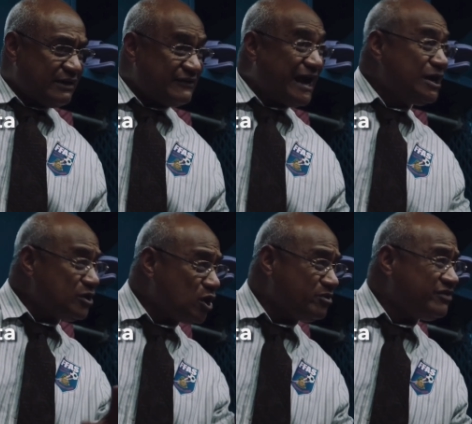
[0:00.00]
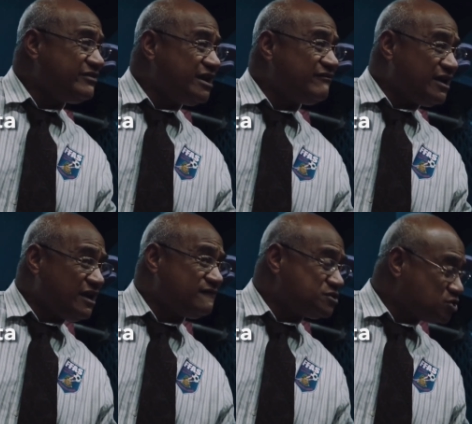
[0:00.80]
Tavita, addresses the
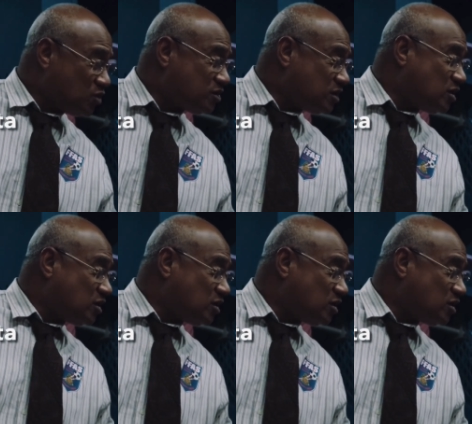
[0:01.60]
team.